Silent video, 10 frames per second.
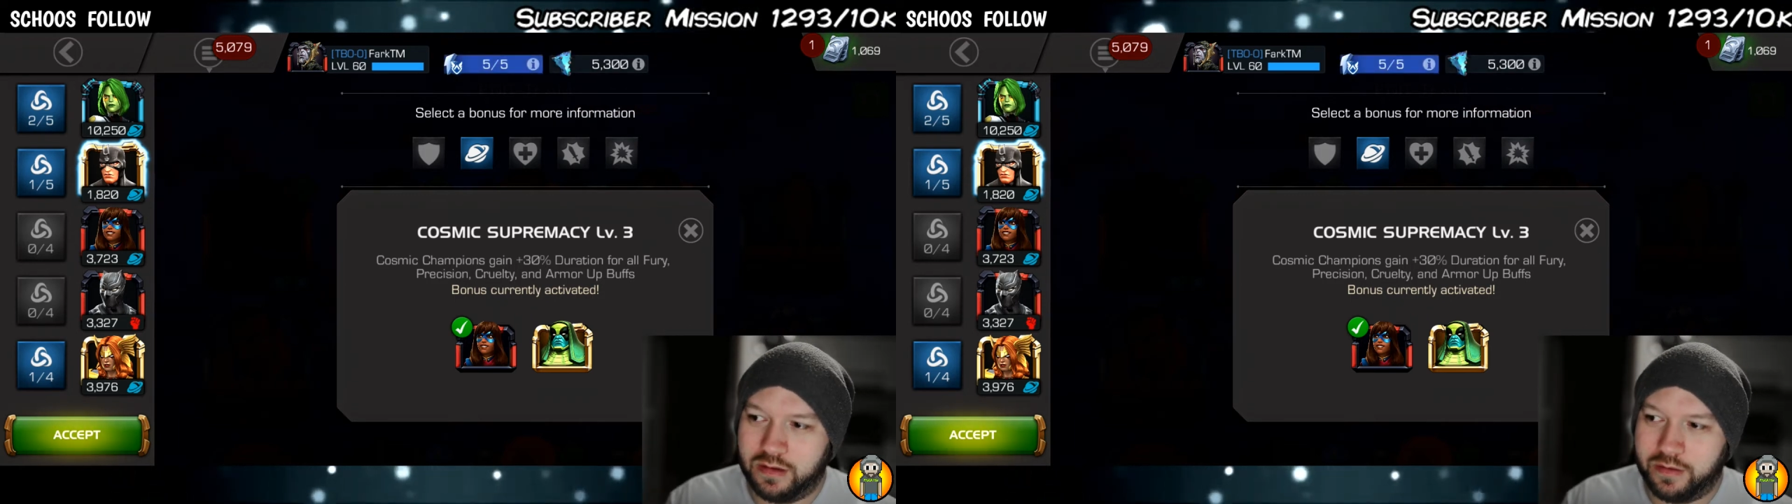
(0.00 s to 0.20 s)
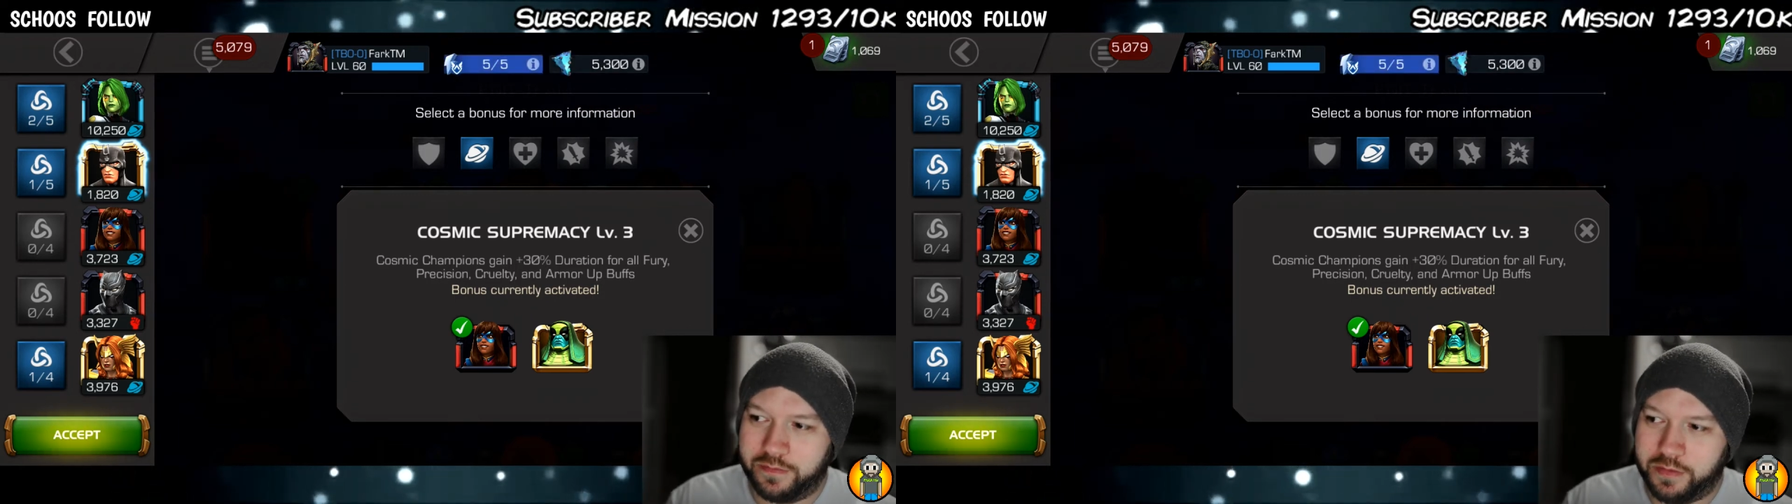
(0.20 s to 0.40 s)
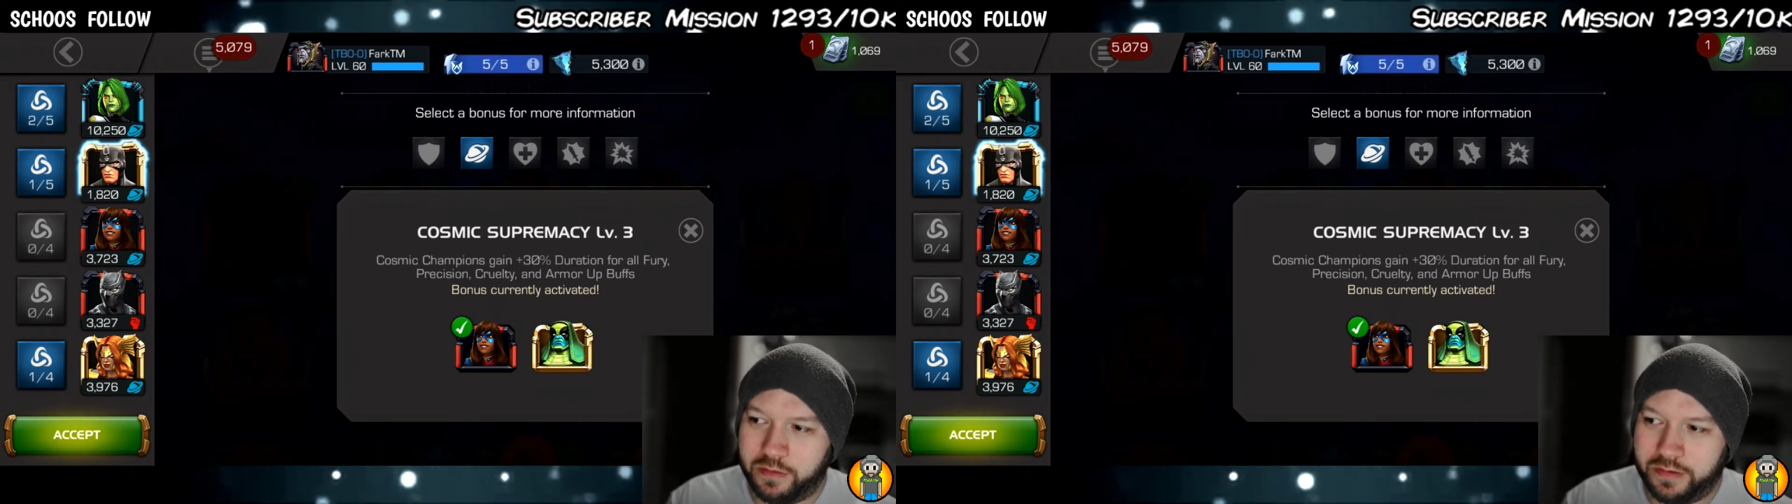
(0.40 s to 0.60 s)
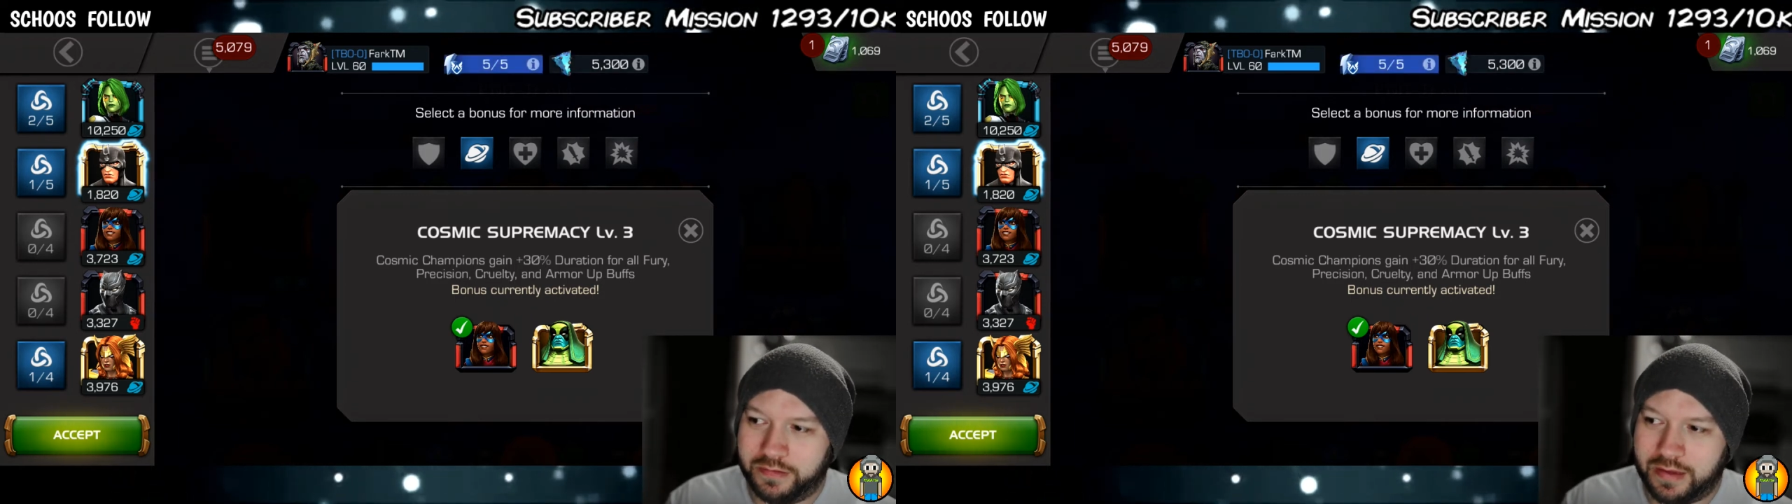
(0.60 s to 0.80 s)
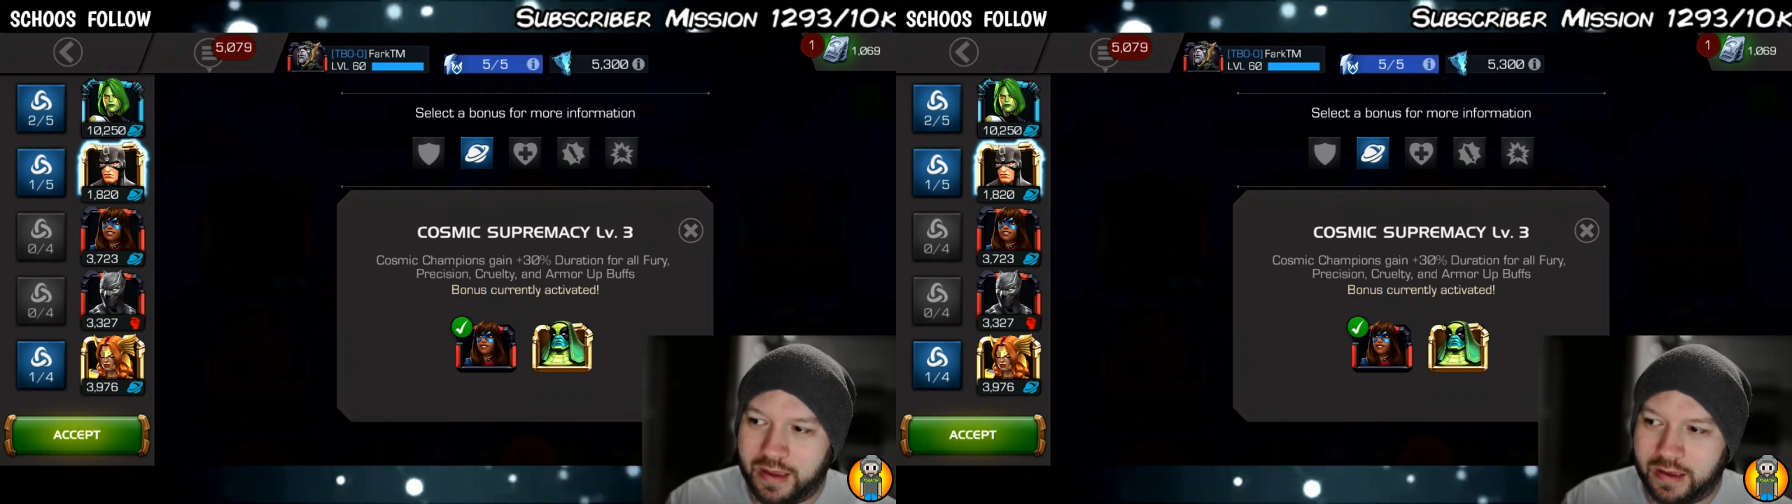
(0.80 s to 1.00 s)
Furies
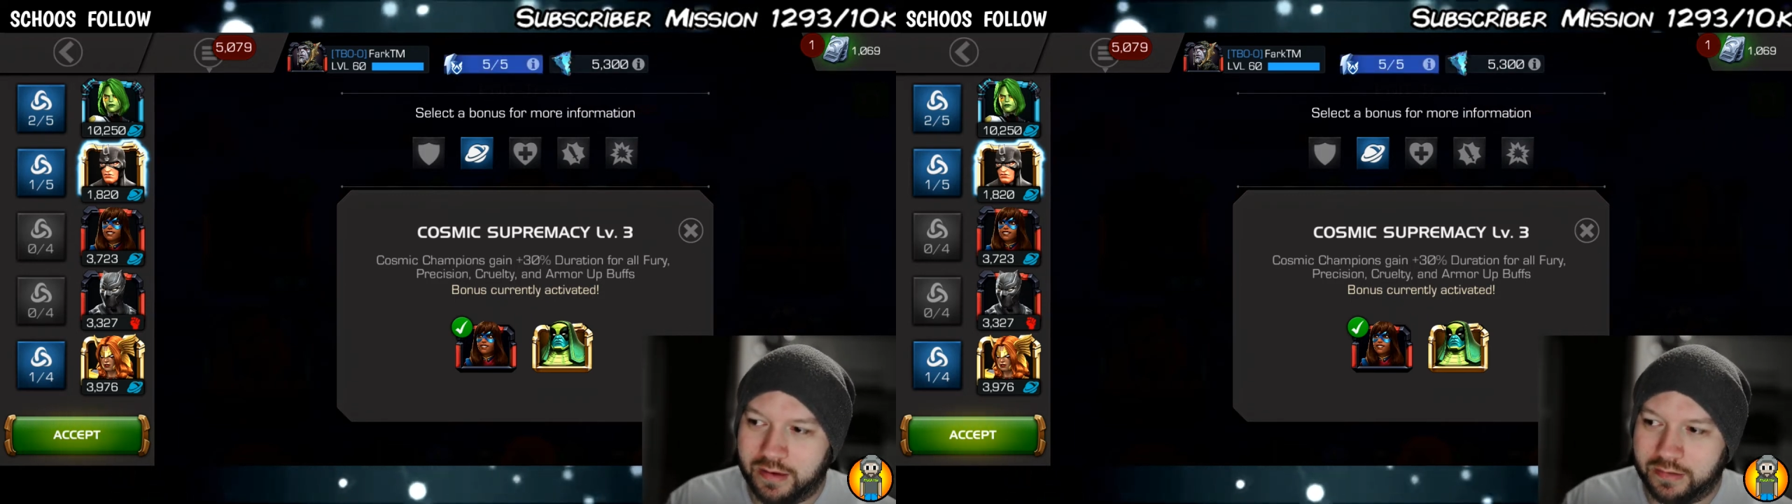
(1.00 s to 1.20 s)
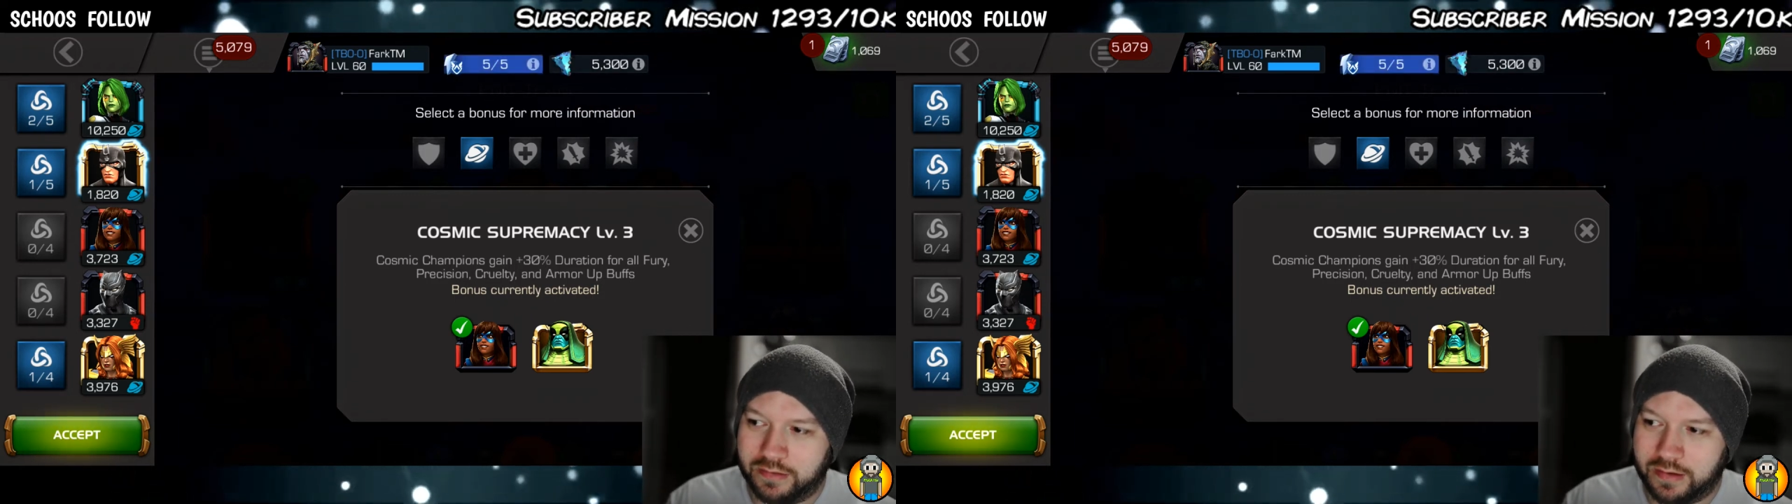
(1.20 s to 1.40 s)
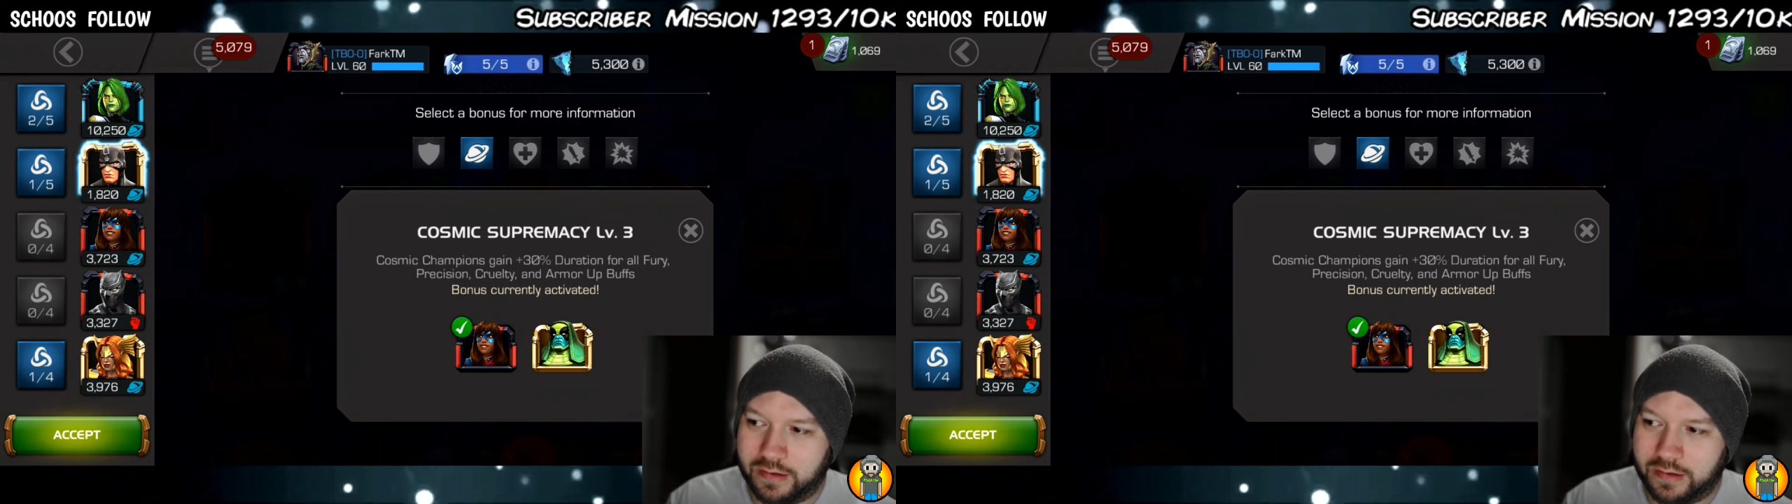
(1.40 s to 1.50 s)
and